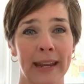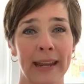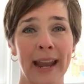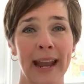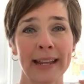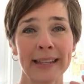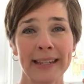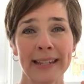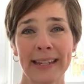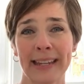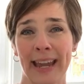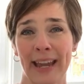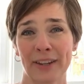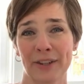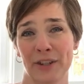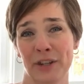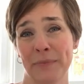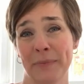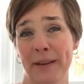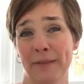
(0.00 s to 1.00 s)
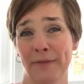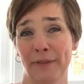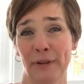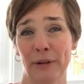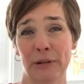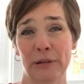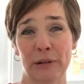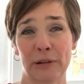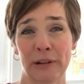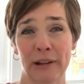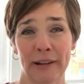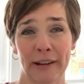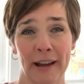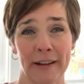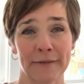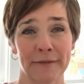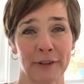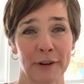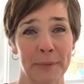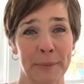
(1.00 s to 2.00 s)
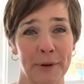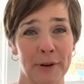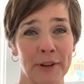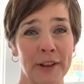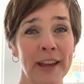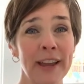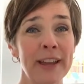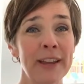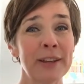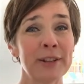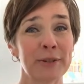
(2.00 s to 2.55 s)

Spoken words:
And as a guest, you might feel a little uncomfortable.